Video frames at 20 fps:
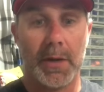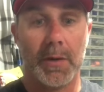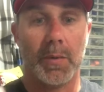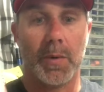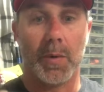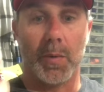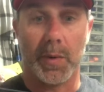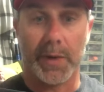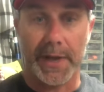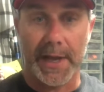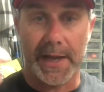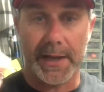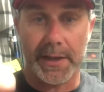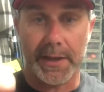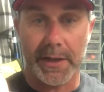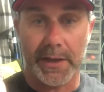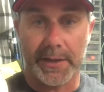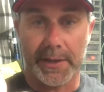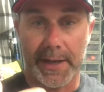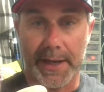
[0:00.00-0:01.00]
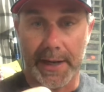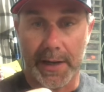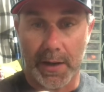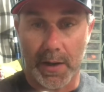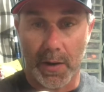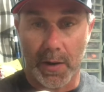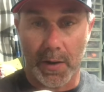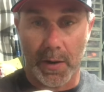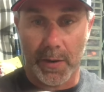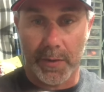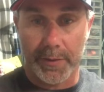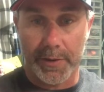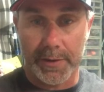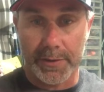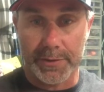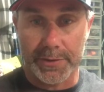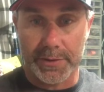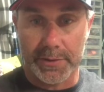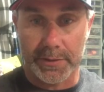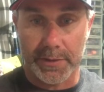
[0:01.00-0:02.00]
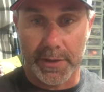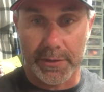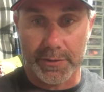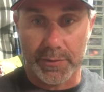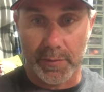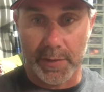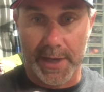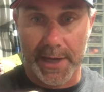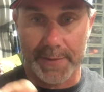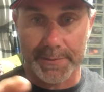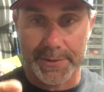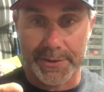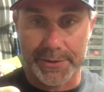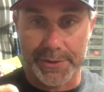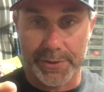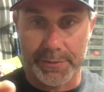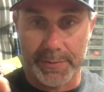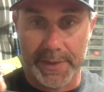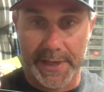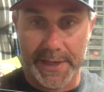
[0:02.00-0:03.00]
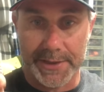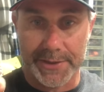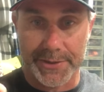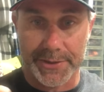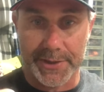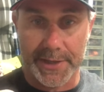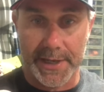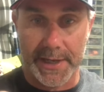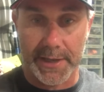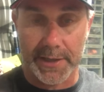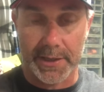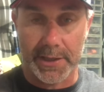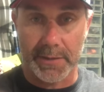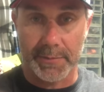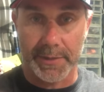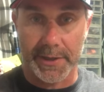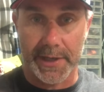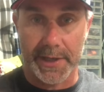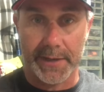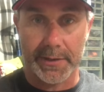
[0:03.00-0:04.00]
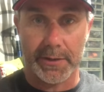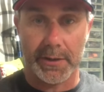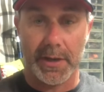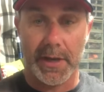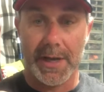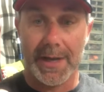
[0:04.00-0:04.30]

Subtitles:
Well, when that done that, all those wraps that you made just kind of come together.